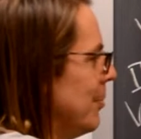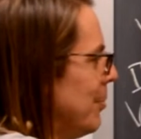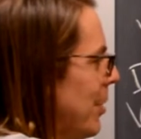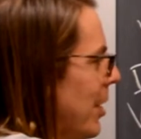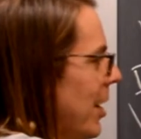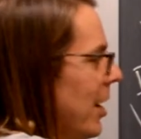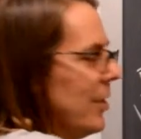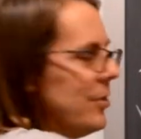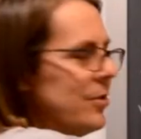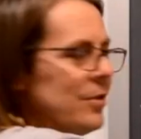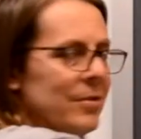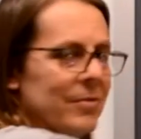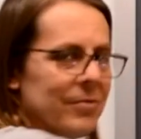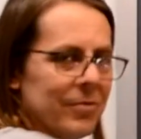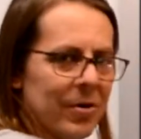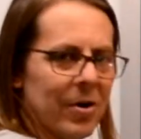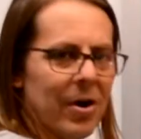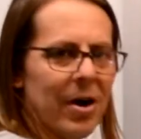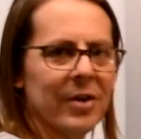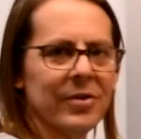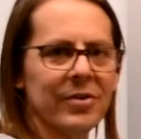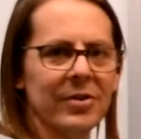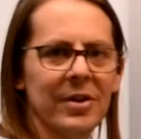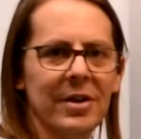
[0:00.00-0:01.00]
positive
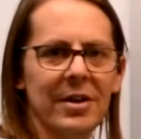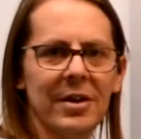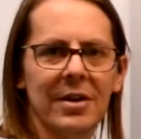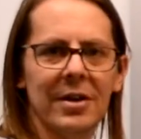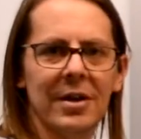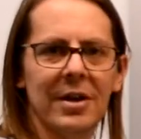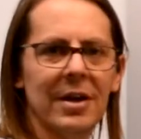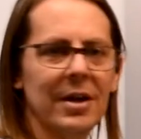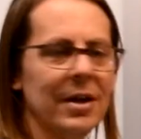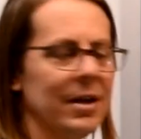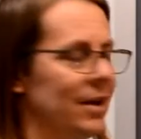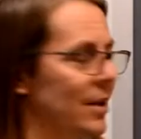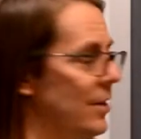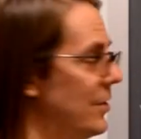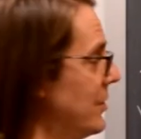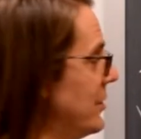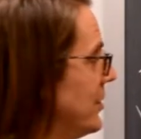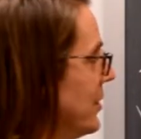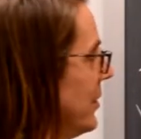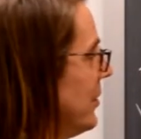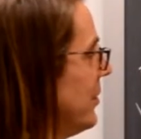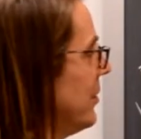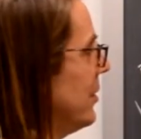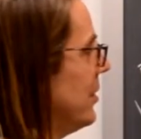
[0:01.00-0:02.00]
velocity. It's
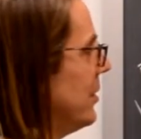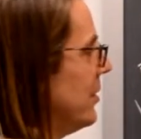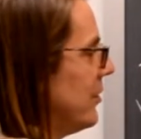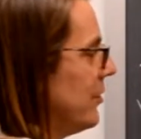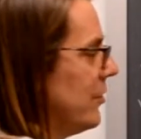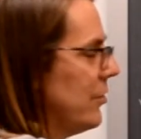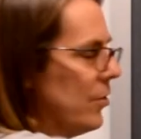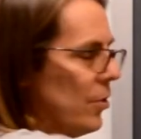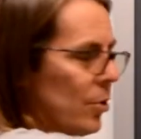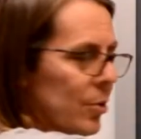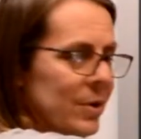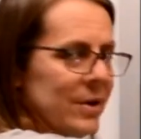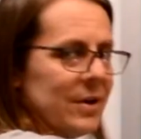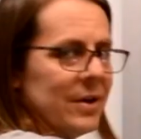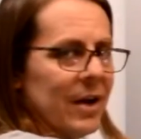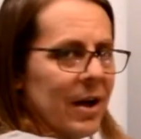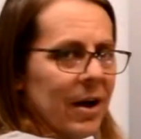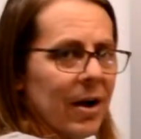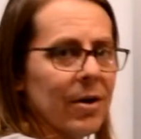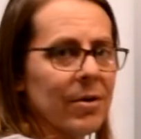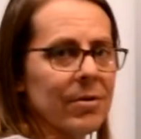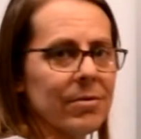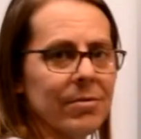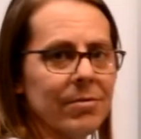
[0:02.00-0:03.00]
just that it's slowing
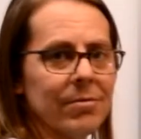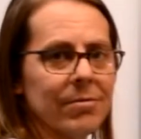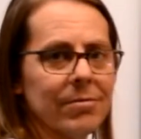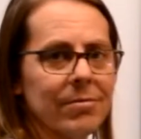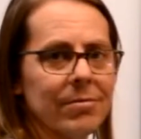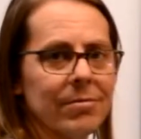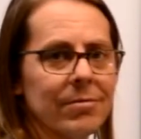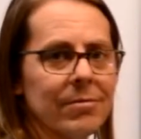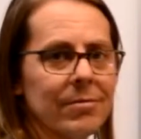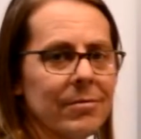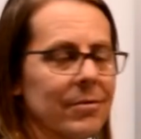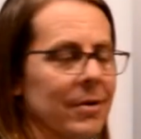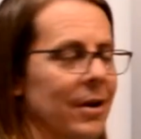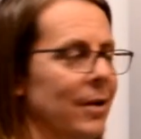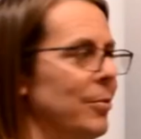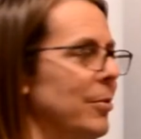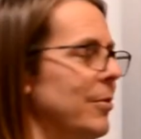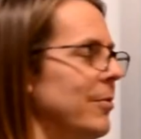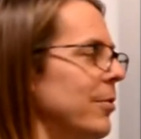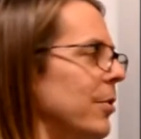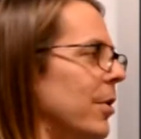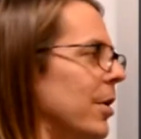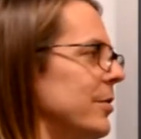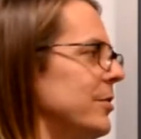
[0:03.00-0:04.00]
down. Right?
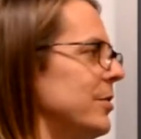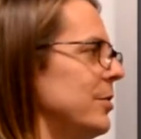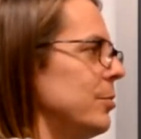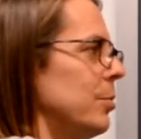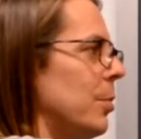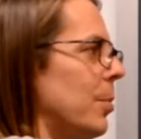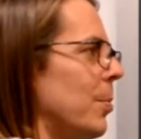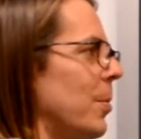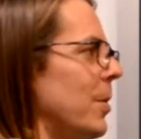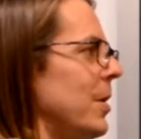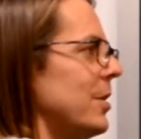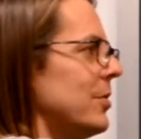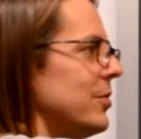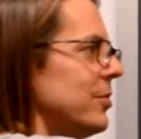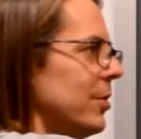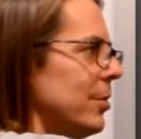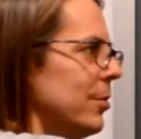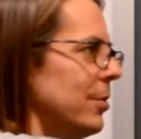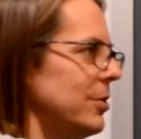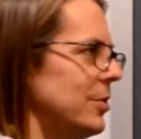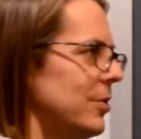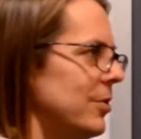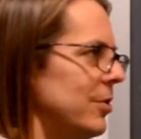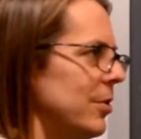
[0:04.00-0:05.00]
When velocity is one way,
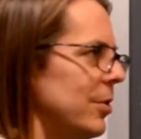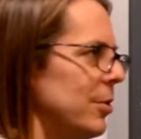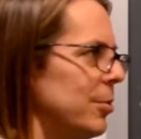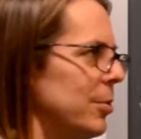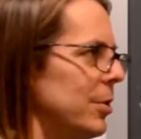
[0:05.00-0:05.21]
acceleration is the other